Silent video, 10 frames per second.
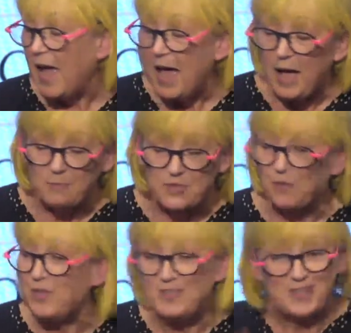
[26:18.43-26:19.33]
Um, so
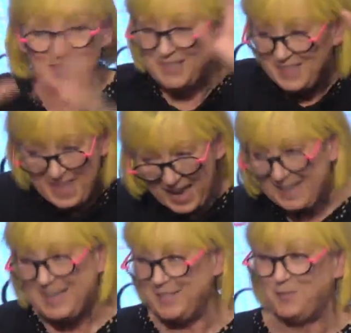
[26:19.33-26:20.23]
there's, there's, that
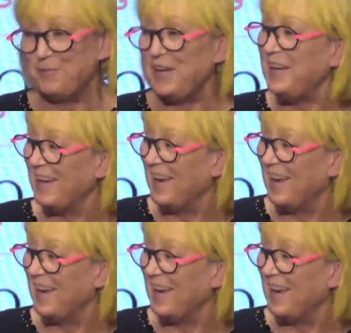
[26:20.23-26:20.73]
history.